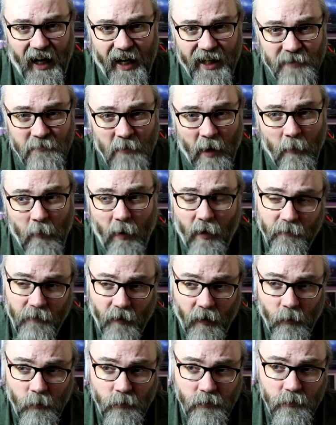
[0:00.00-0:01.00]
as mobile
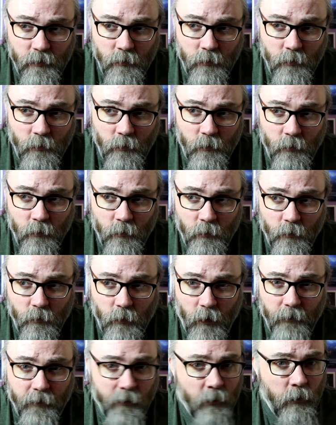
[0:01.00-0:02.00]
phones.
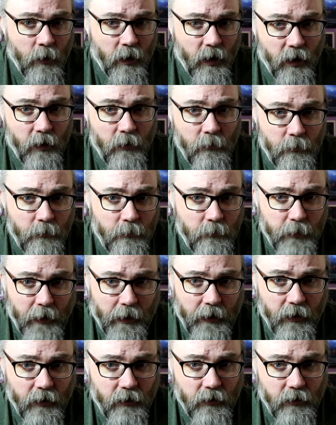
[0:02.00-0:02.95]
Well, there were, but